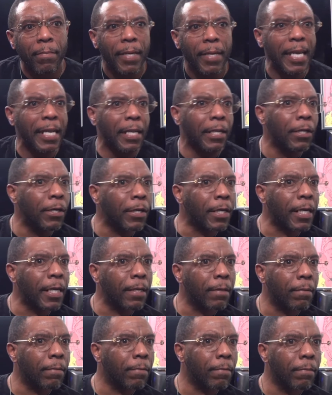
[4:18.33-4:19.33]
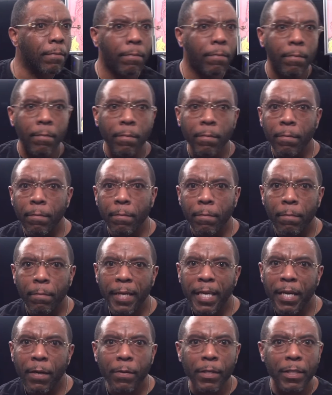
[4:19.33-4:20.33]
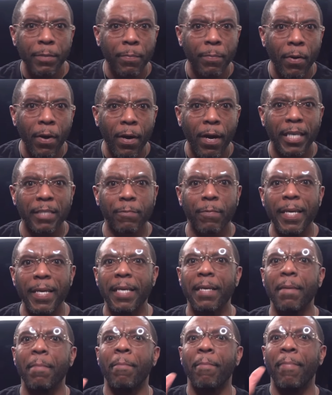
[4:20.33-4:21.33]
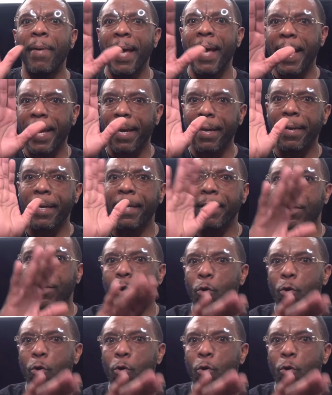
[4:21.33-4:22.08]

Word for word: He looking, he on his bunk because we in the back in the